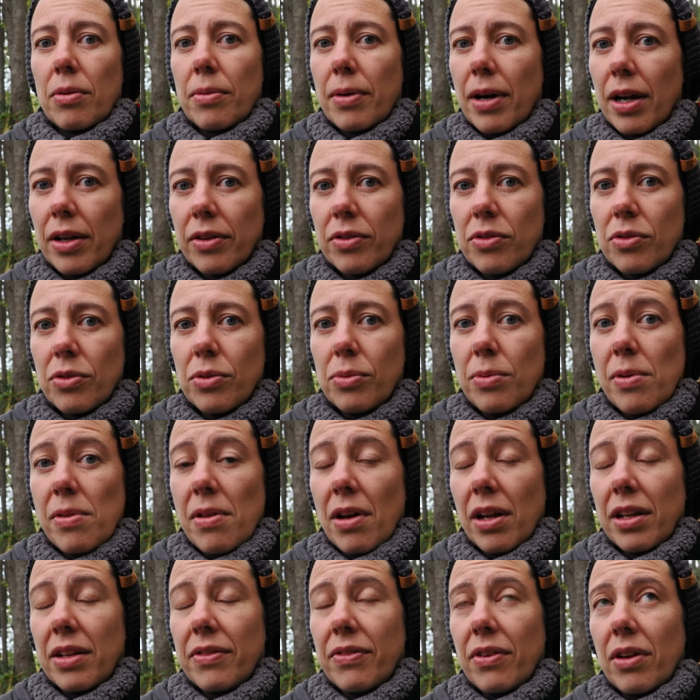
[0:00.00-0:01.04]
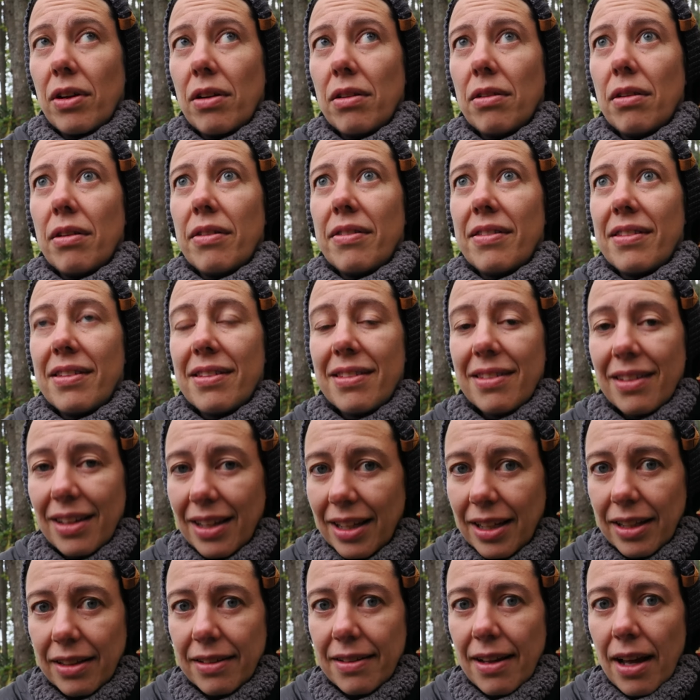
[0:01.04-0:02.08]
around you without even
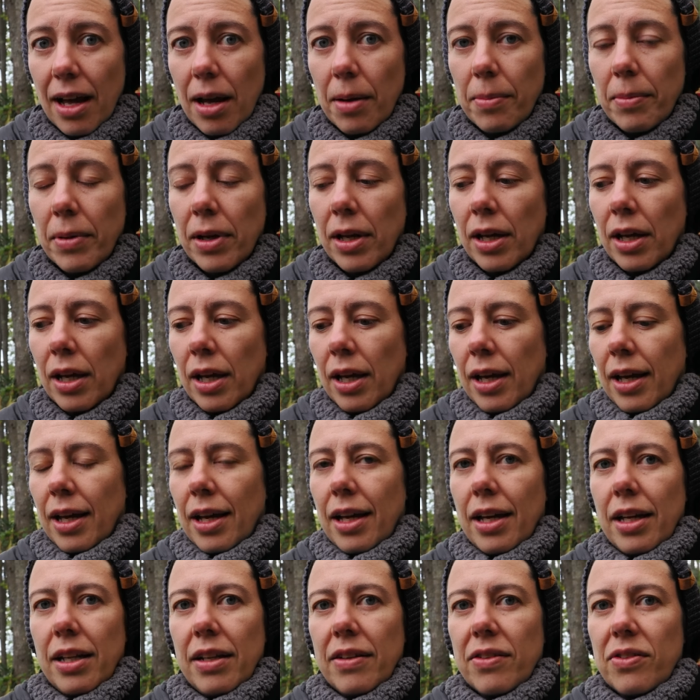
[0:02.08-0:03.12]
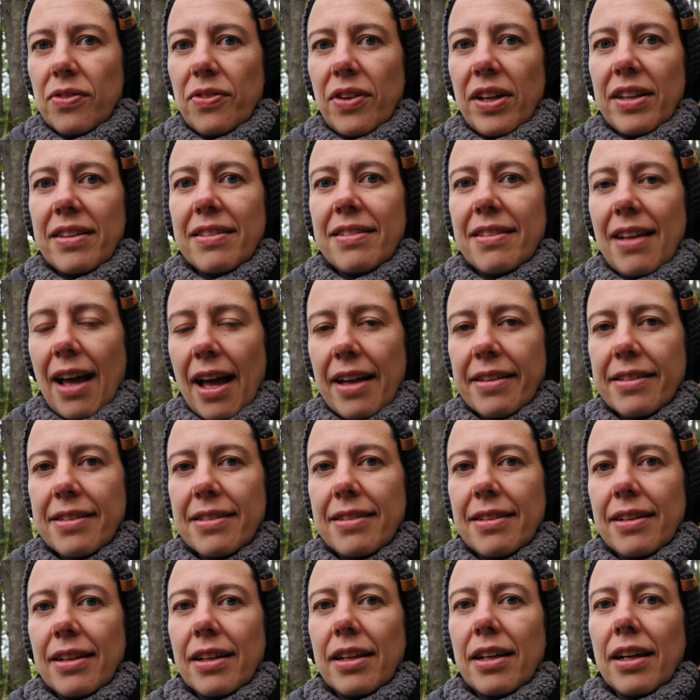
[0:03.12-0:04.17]
seeing them. It is
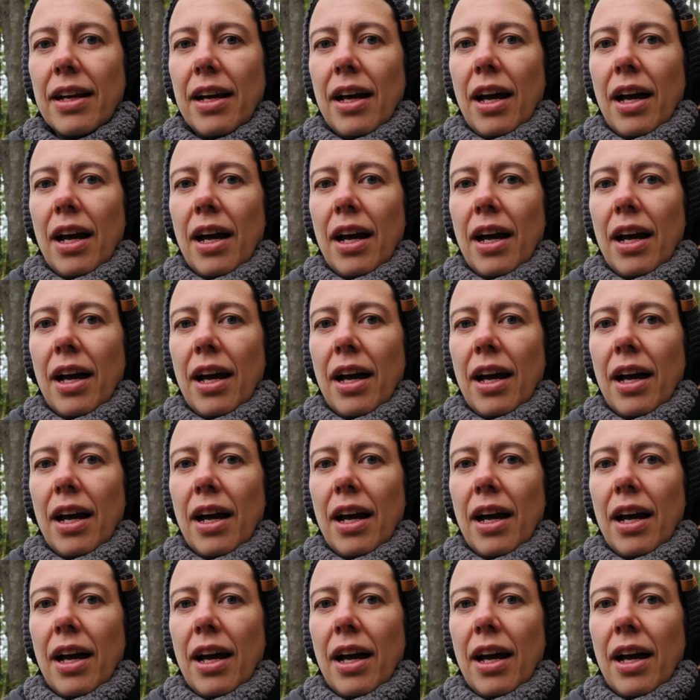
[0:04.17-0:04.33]
fantastic.